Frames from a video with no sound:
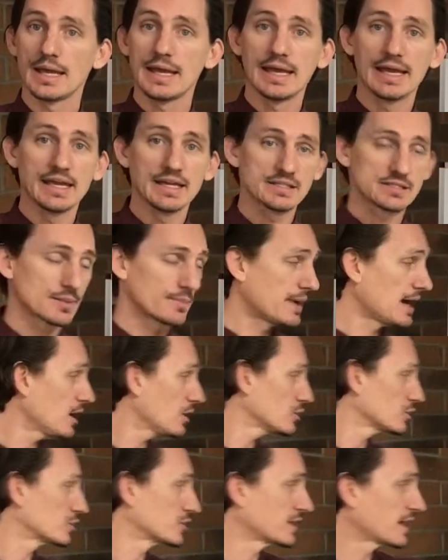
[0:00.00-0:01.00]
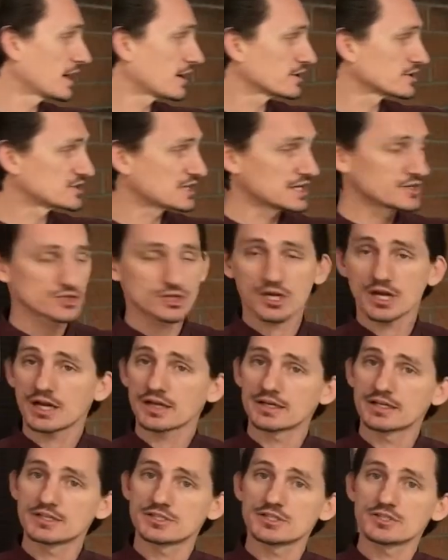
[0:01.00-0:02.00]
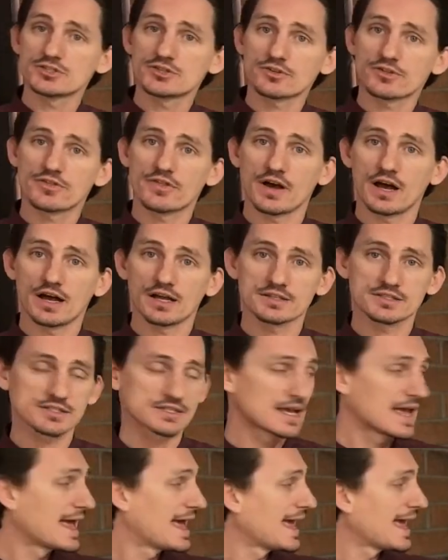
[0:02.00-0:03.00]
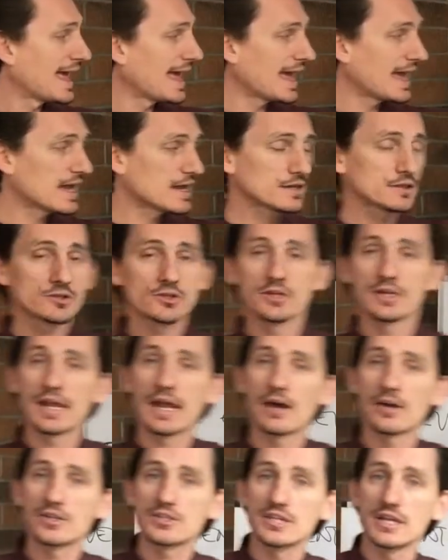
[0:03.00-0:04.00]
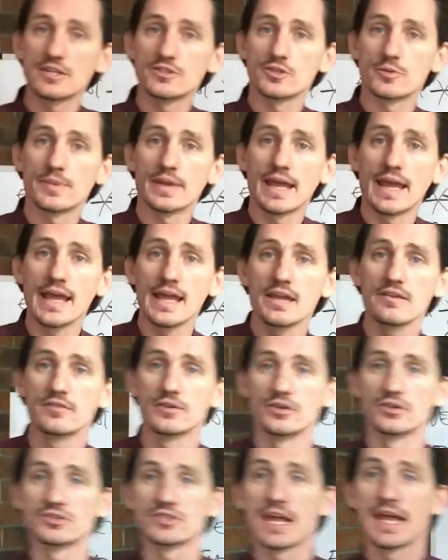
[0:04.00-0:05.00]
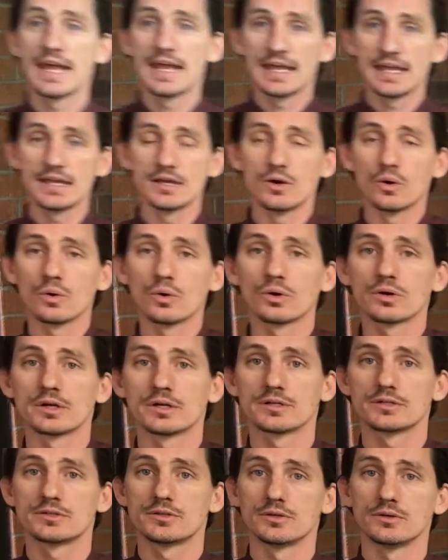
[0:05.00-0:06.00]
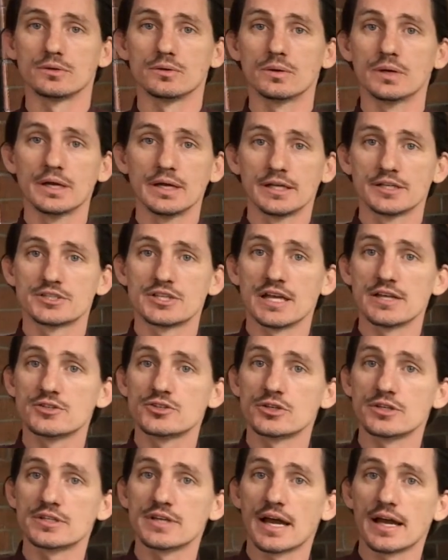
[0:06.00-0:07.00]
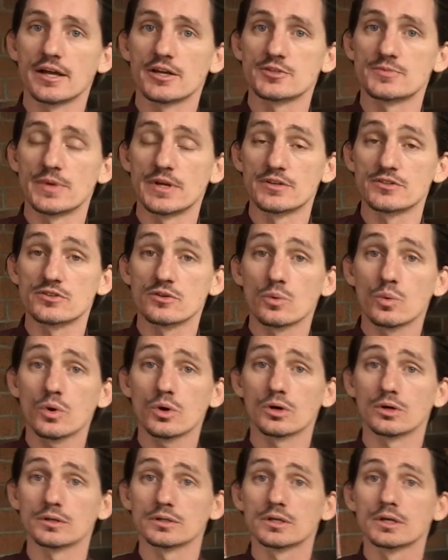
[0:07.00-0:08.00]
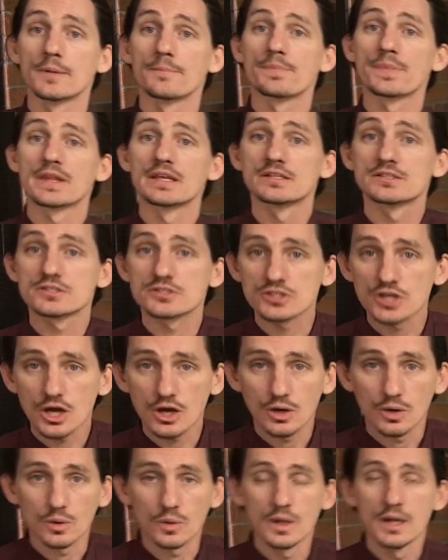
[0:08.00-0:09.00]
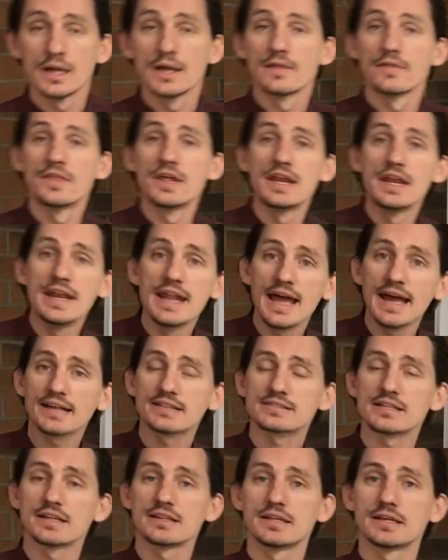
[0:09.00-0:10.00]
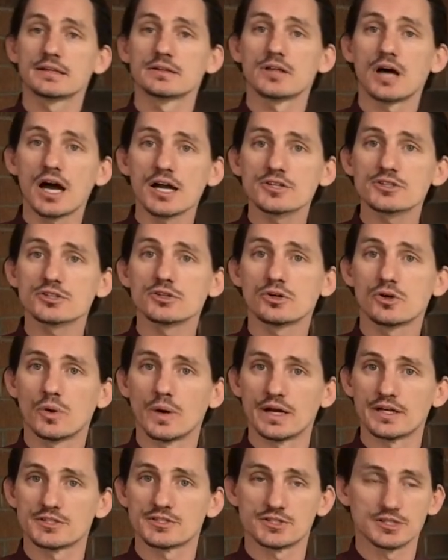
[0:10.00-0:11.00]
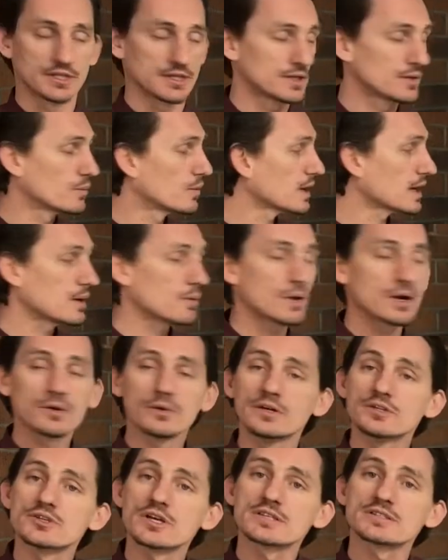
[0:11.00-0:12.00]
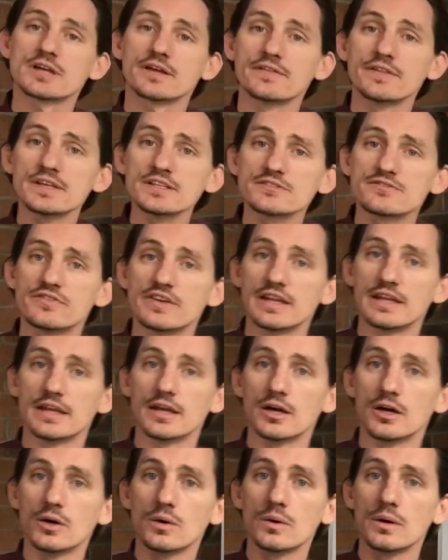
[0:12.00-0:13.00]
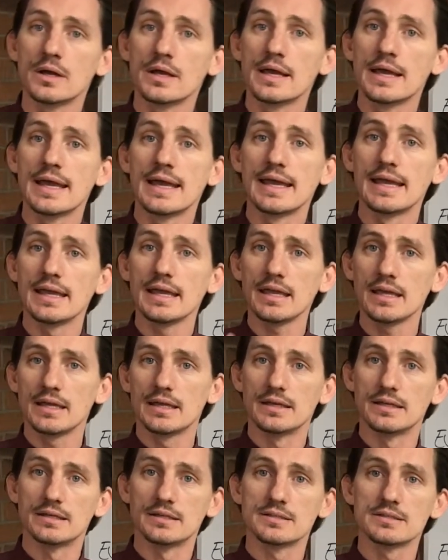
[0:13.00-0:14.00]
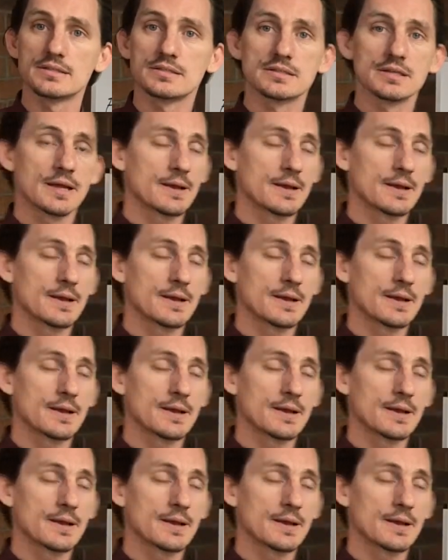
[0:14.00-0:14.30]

is about learning how to change your cognitions, your thoughts, and learning how to change your behaviors in order to change your entire experience of the world. So the next, I think, logical question, and what I want to address on this video, is